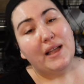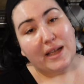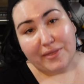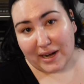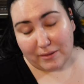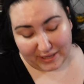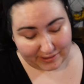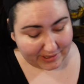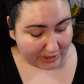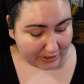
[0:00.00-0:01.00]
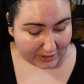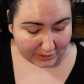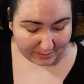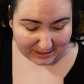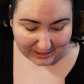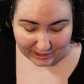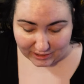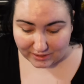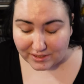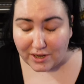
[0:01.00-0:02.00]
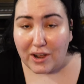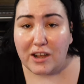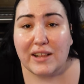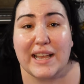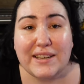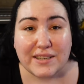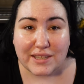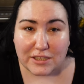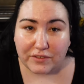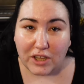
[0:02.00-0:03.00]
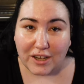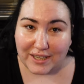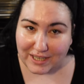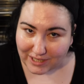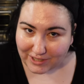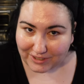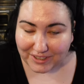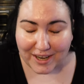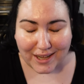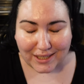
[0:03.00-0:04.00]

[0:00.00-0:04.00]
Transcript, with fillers: and then I'll make dinner a little bit later. So I'll end this vlog here.